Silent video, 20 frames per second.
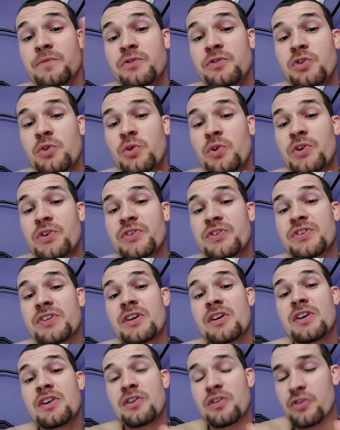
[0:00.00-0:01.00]
towards
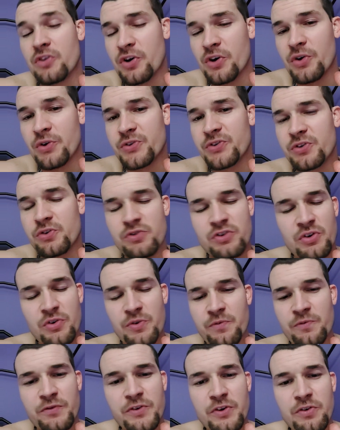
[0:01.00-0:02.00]
those who
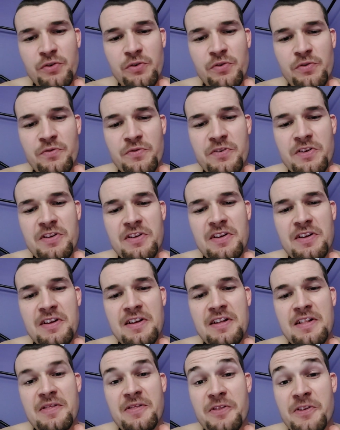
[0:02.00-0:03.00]
don't view
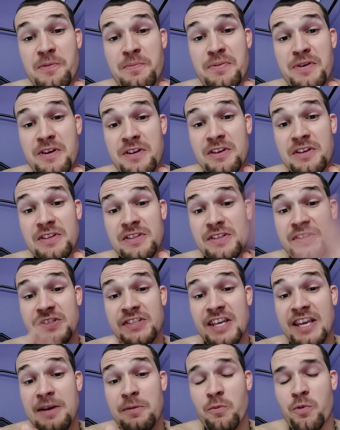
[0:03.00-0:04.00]
the opinions the
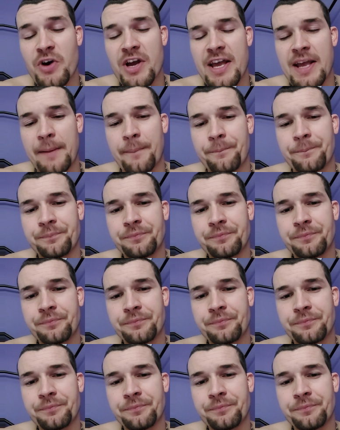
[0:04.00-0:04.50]
same way.